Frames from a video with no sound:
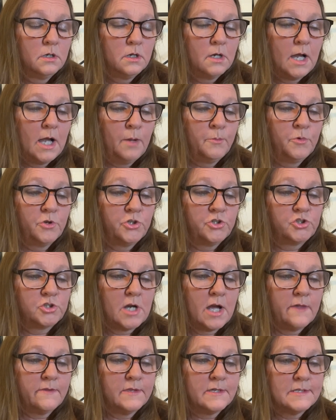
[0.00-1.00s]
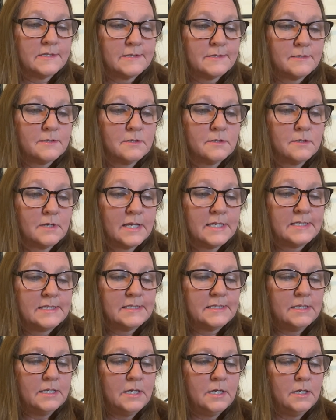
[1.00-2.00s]
I'm going to try this and
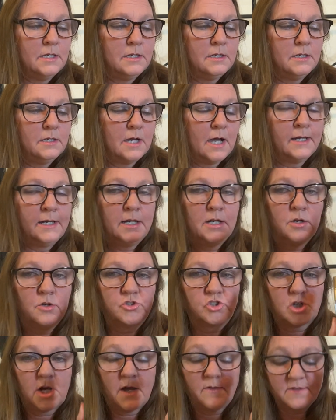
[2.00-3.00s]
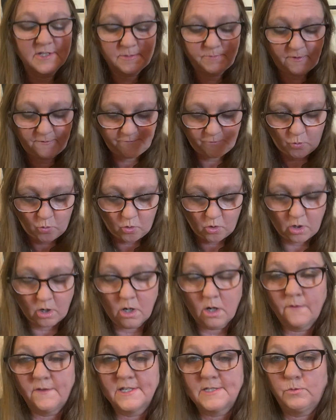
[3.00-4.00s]
see. I need to try this
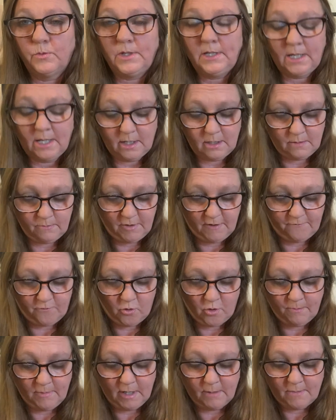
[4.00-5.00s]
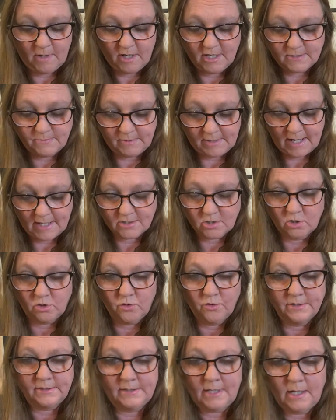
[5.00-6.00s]
before this weekend, before me and my husband has our
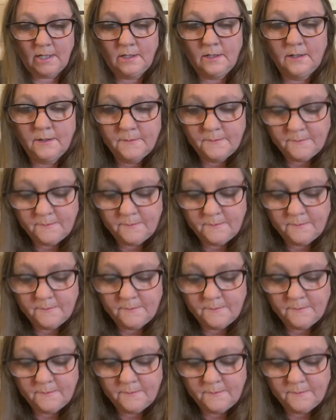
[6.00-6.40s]
little date.